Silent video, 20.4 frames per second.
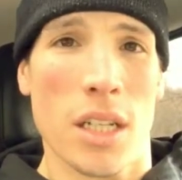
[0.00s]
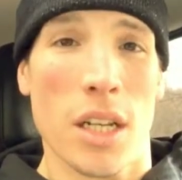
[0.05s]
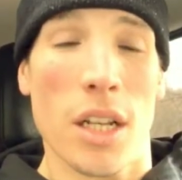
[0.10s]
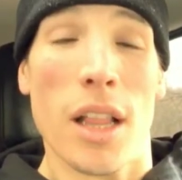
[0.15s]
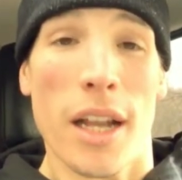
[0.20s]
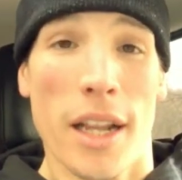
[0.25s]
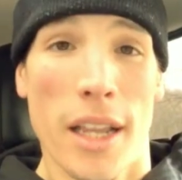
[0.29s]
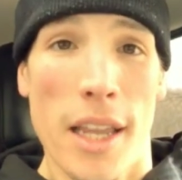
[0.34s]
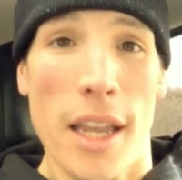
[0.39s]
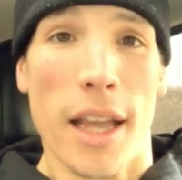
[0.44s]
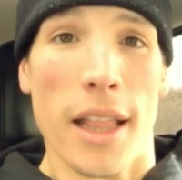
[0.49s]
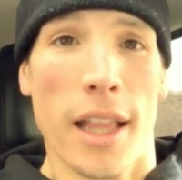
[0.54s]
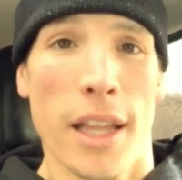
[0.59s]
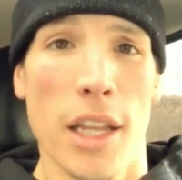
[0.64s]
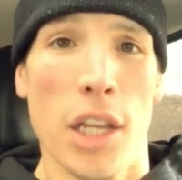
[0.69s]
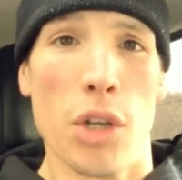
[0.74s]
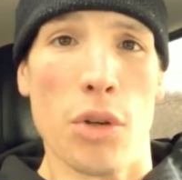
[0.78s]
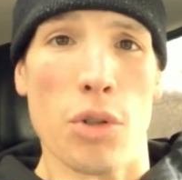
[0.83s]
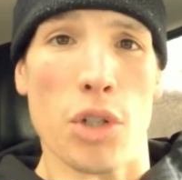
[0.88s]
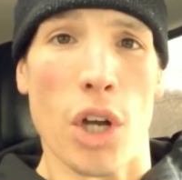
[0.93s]
You're lucky I
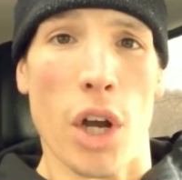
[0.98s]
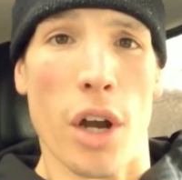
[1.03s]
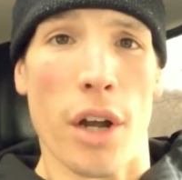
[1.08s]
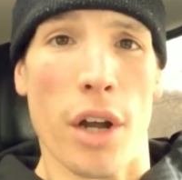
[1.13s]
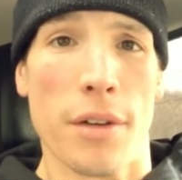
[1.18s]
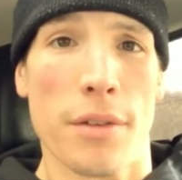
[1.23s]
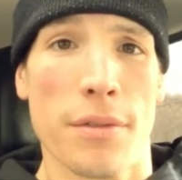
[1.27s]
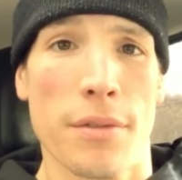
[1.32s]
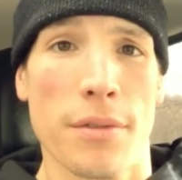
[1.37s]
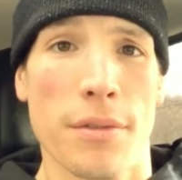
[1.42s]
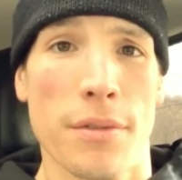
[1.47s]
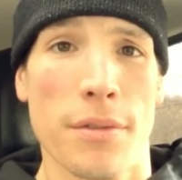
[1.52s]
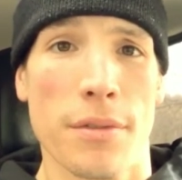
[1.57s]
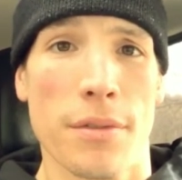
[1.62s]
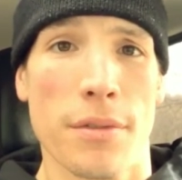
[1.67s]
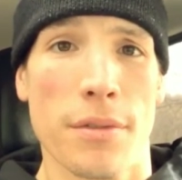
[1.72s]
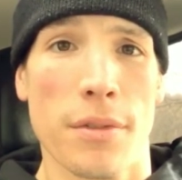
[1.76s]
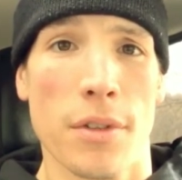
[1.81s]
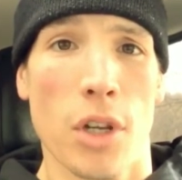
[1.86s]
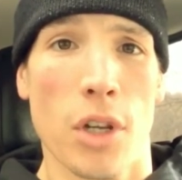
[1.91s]
like you, Sean.
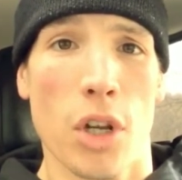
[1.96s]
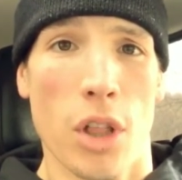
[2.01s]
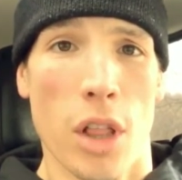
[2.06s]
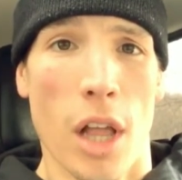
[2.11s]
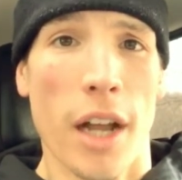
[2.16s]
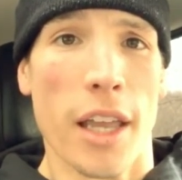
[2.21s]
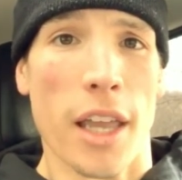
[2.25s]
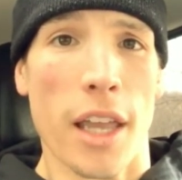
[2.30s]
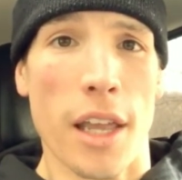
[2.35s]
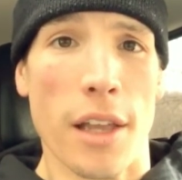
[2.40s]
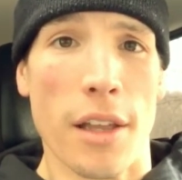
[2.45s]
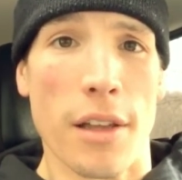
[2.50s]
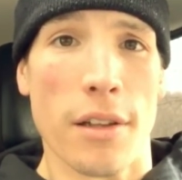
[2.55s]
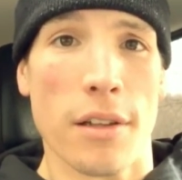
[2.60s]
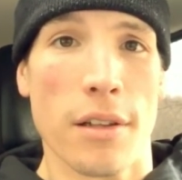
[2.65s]
You're lucky.